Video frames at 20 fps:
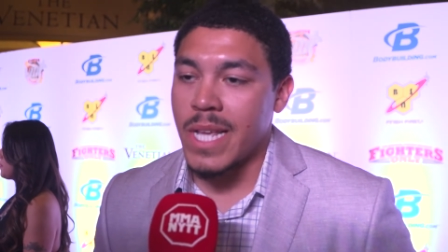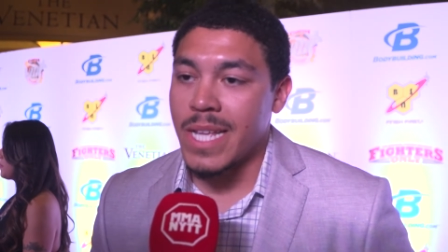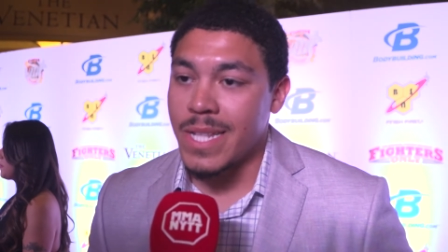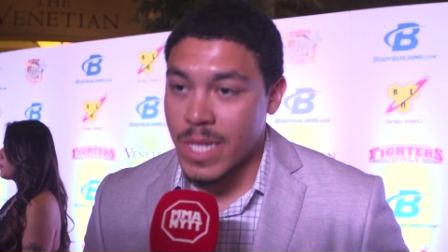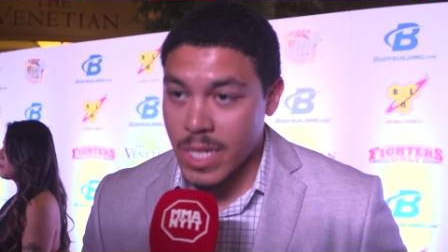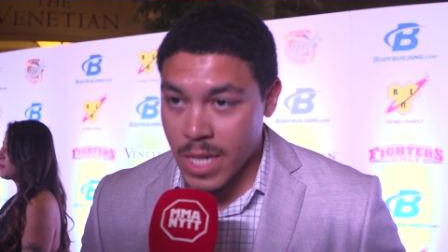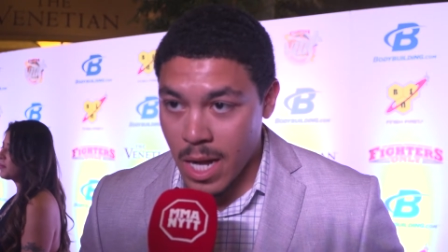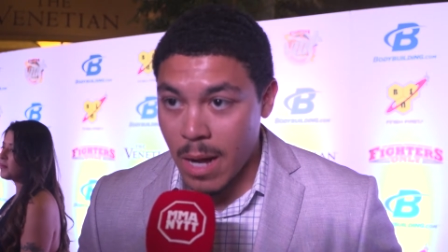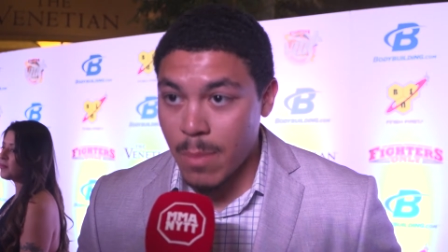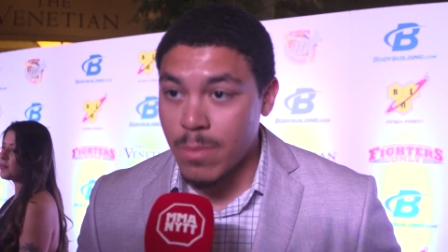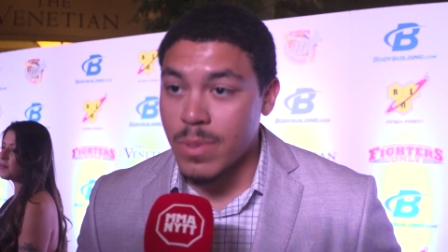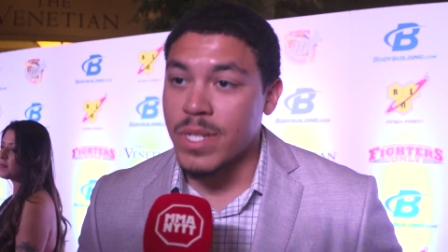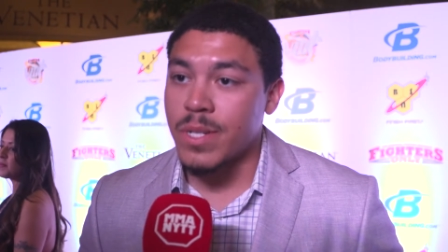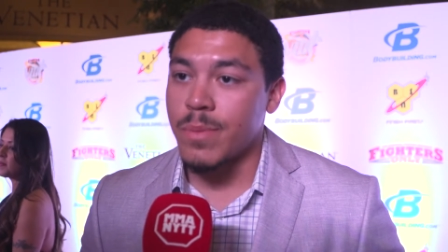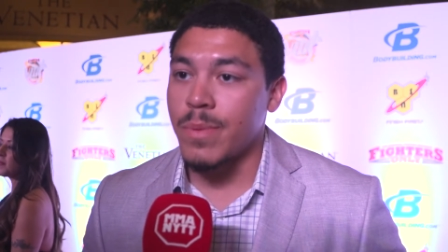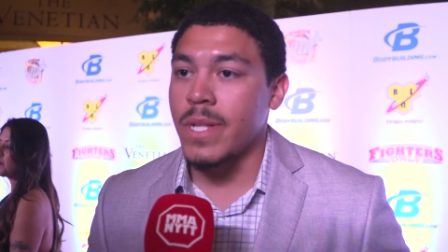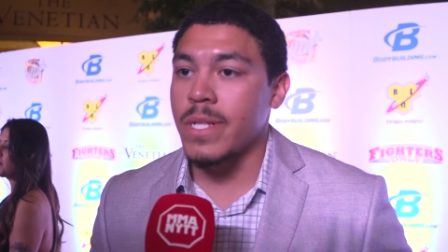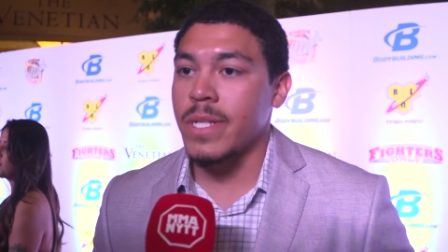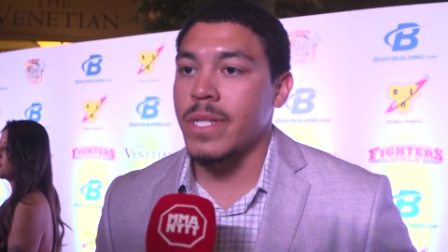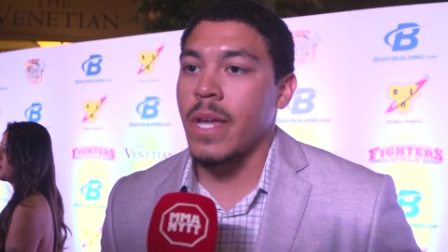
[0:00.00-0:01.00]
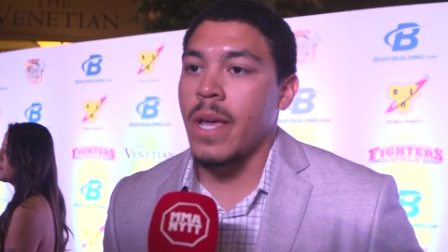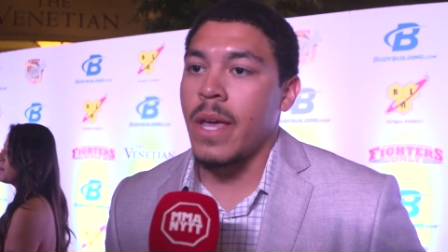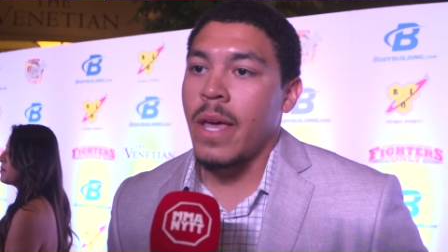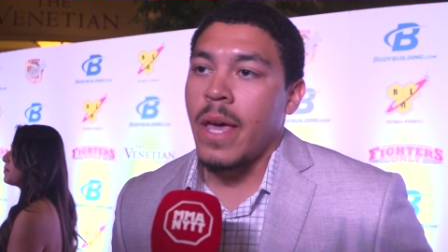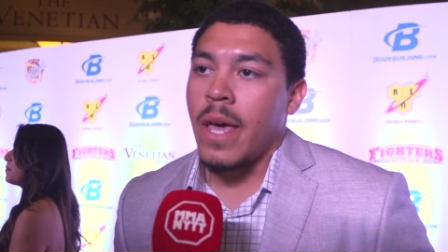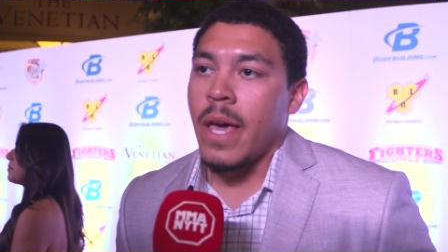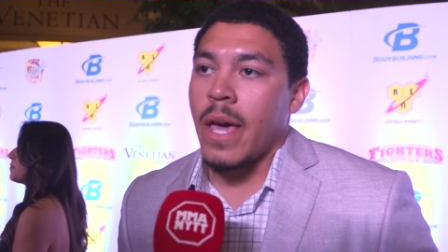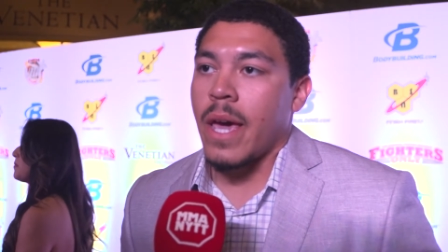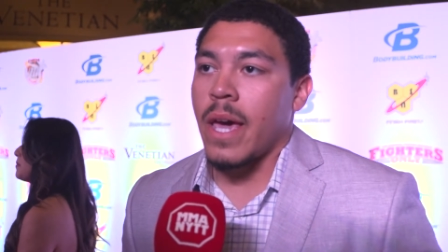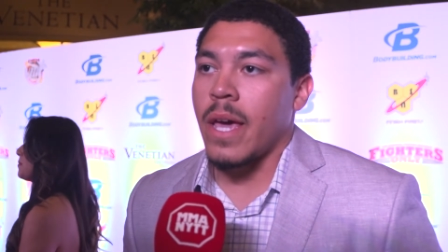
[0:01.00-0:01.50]
his accomplishments
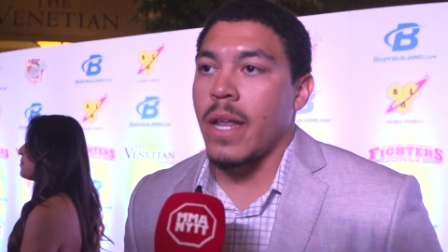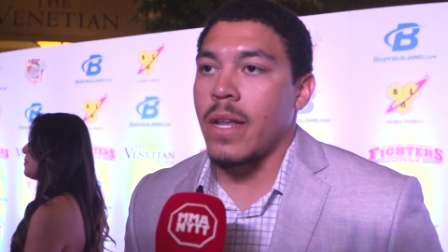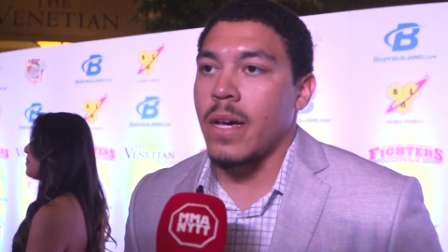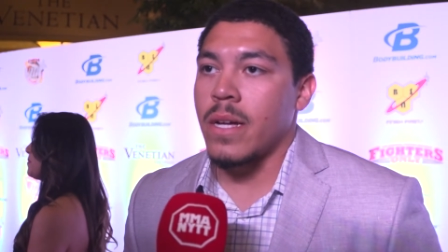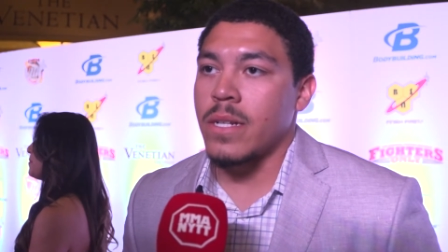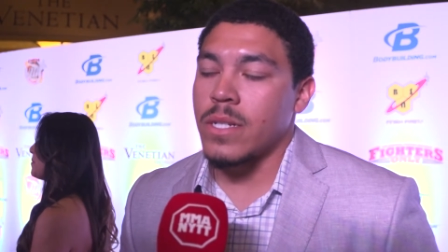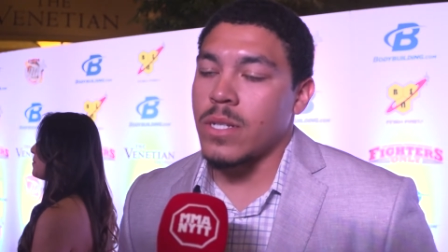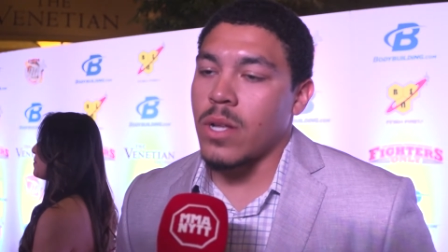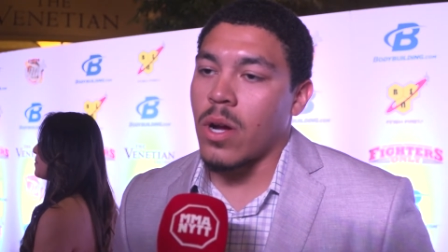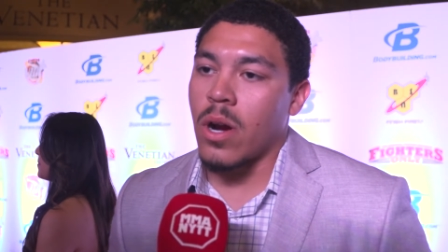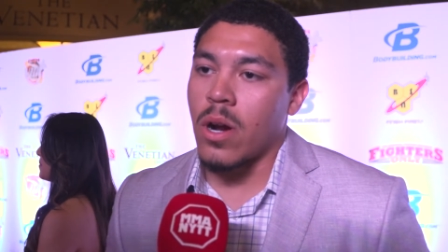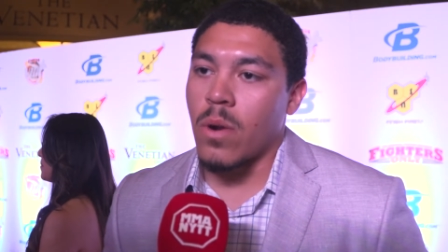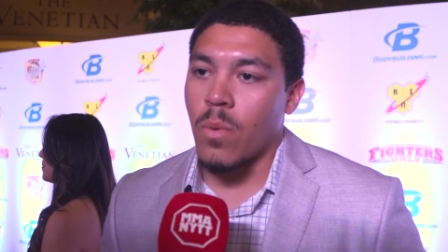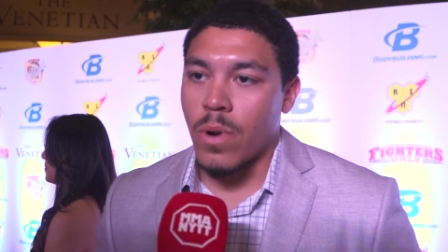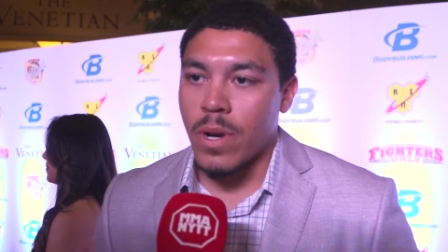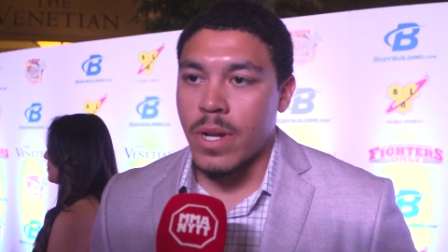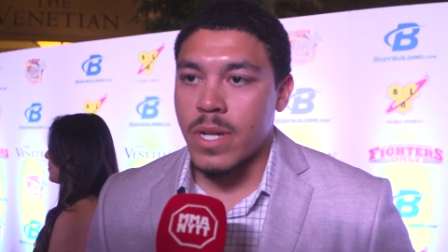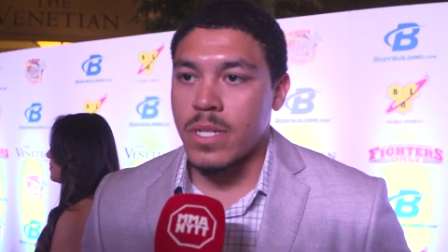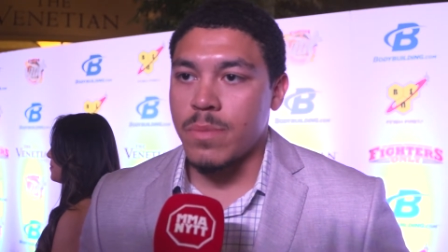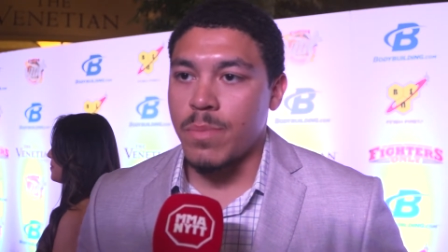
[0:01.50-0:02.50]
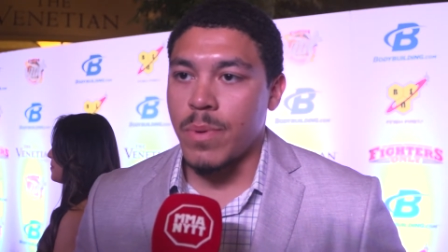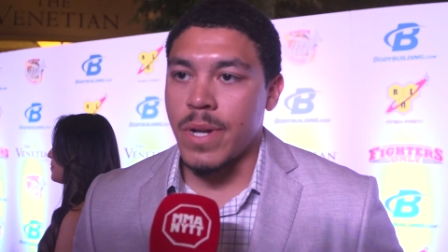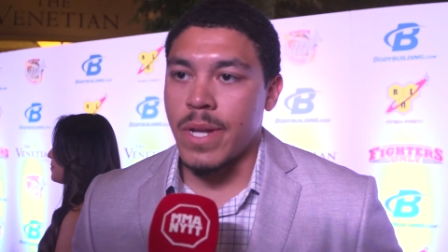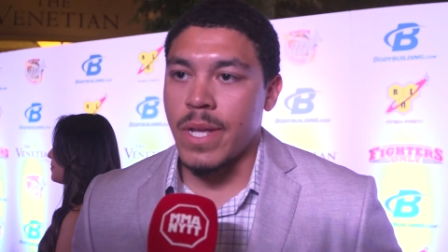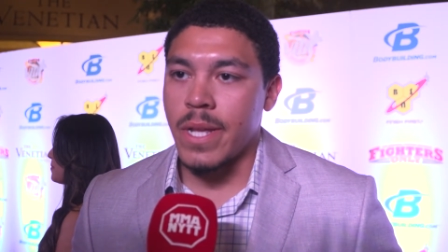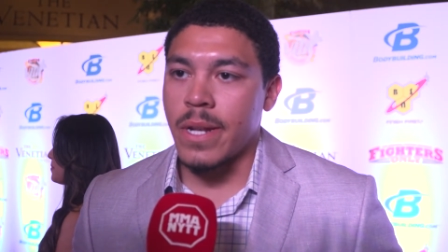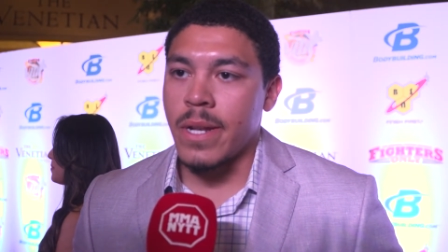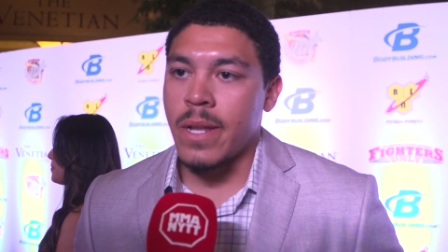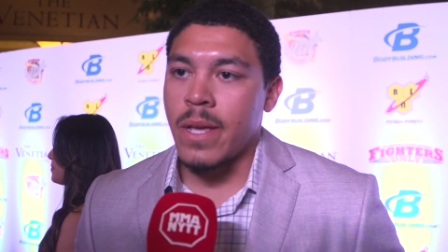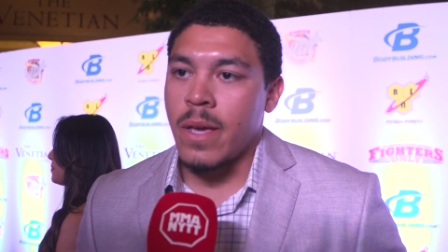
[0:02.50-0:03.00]
and uh, just the hard work he's put
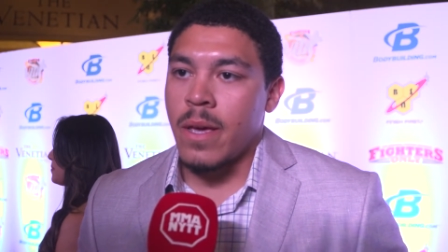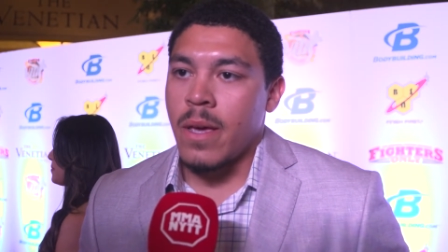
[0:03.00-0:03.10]
in.